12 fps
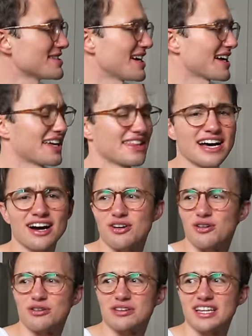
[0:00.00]
second.
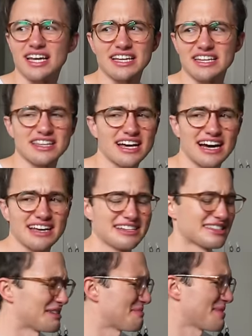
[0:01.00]
That old lady
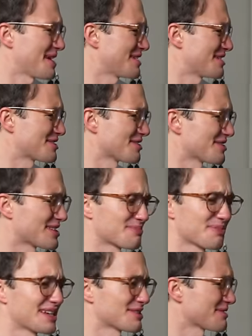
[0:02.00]
that is the manager of
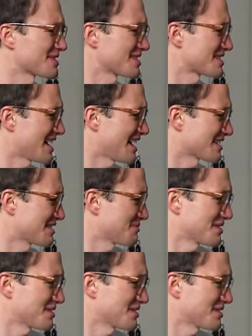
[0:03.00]
this place wants to talk to